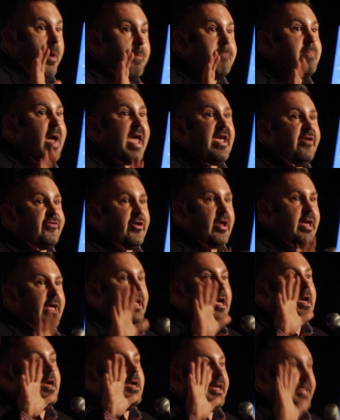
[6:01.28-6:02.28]

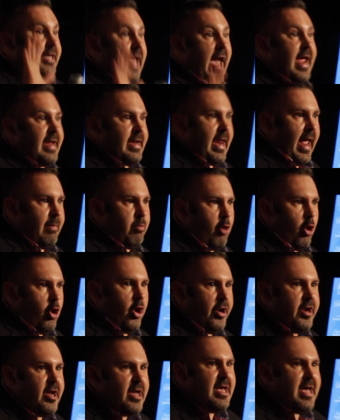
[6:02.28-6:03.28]
amazing gay
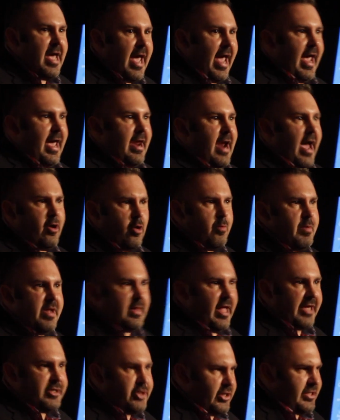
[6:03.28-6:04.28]
neighborhood. And I don't mean
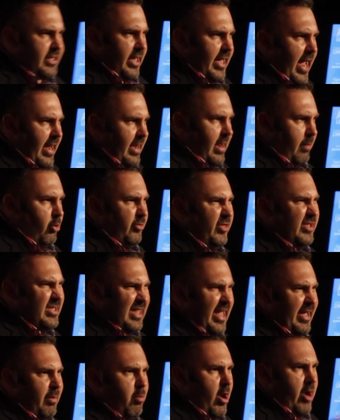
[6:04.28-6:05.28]
like just a gay neighborhood. It's
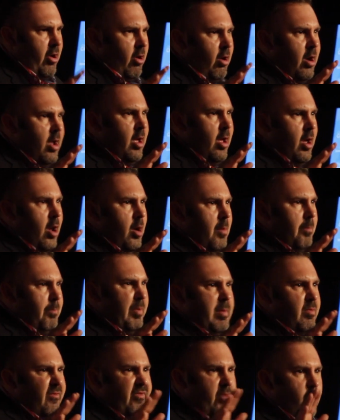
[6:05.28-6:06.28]
like where
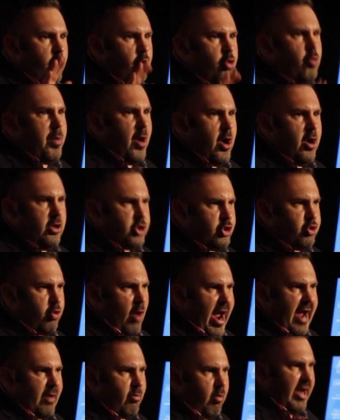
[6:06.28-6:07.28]
people from RuPaul's
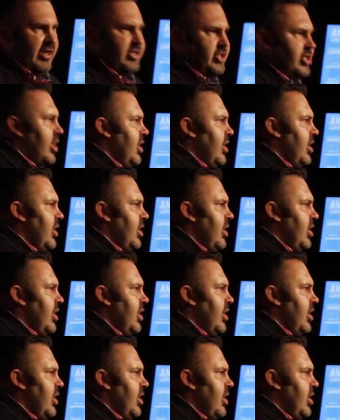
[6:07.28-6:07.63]
Drag Race